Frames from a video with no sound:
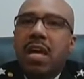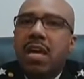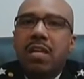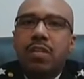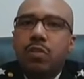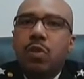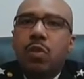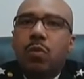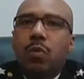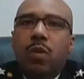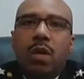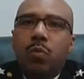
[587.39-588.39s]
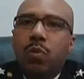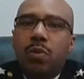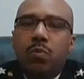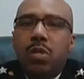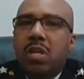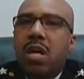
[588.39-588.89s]
and you know uh,
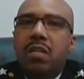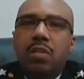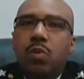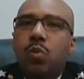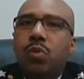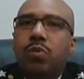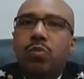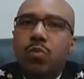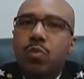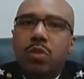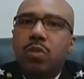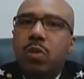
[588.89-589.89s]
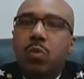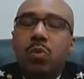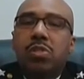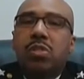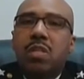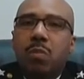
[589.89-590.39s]
we're, we're kind of going through you know
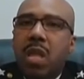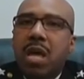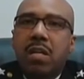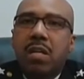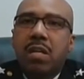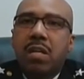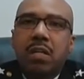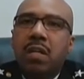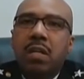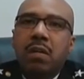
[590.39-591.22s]
what seemed like a,